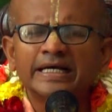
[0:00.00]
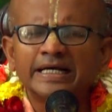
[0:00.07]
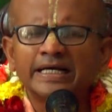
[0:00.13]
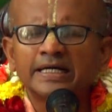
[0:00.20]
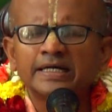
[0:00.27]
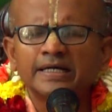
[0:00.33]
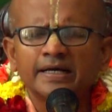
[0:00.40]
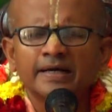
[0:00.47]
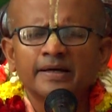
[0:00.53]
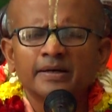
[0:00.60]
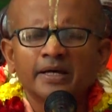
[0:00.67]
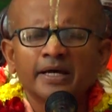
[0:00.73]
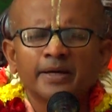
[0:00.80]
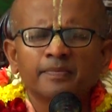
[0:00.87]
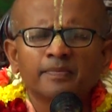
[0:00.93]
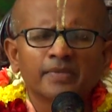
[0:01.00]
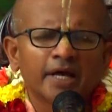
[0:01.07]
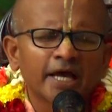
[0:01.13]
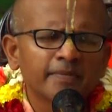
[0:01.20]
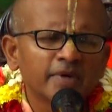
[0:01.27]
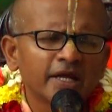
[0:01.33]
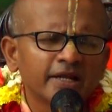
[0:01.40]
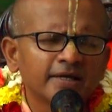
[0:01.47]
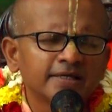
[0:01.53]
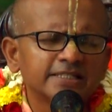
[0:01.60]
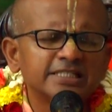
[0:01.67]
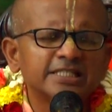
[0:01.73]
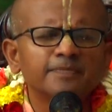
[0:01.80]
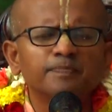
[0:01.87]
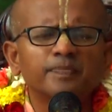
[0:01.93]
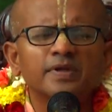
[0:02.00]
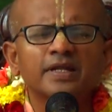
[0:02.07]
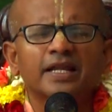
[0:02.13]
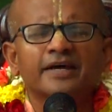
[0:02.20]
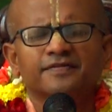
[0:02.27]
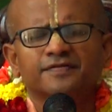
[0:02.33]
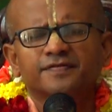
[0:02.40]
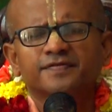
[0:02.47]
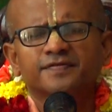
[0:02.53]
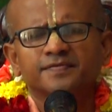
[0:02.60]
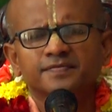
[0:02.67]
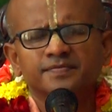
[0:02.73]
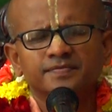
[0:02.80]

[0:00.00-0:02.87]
a, a, a, I mean a simple life.